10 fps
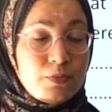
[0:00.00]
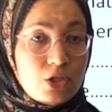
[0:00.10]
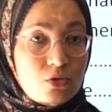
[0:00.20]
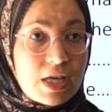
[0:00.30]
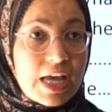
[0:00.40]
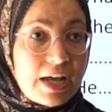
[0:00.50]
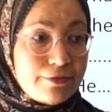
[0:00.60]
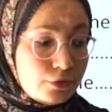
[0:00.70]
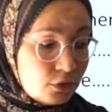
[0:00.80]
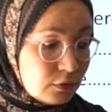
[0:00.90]
so you
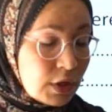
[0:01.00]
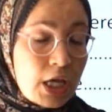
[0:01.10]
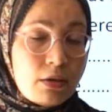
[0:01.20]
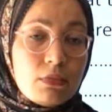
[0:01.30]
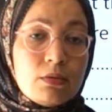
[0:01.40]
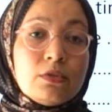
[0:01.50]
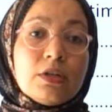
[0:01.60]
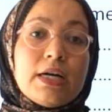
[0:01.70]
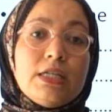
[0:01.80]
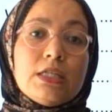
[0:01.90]
have to
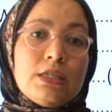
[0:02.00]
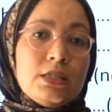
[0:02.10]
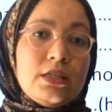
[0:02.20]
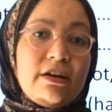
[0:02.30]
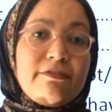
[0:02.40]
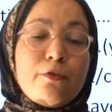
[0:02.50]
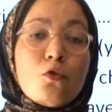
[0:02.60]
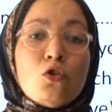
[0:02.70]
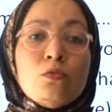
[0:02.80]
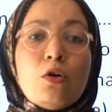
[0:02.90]
memorize the
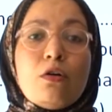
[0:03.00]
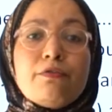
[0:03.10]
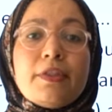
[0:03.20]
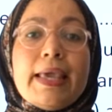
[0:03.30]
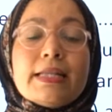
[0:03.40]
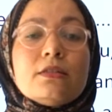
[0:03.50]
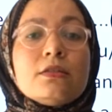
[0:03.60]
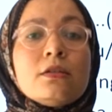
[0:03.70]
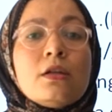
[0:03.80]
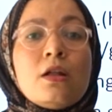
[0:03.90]
form of get